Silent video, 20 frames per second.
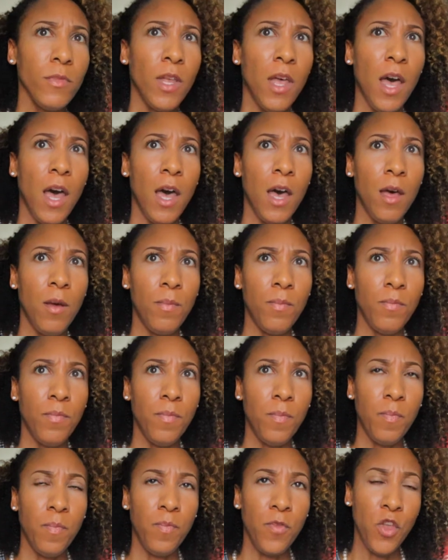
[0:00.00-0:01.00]

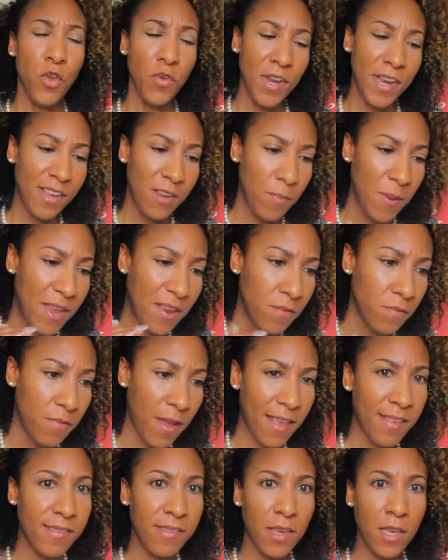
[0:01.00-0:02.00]
you need to be
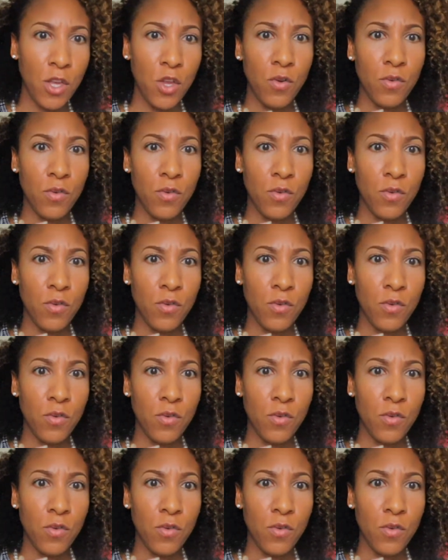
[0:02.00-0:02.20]
investing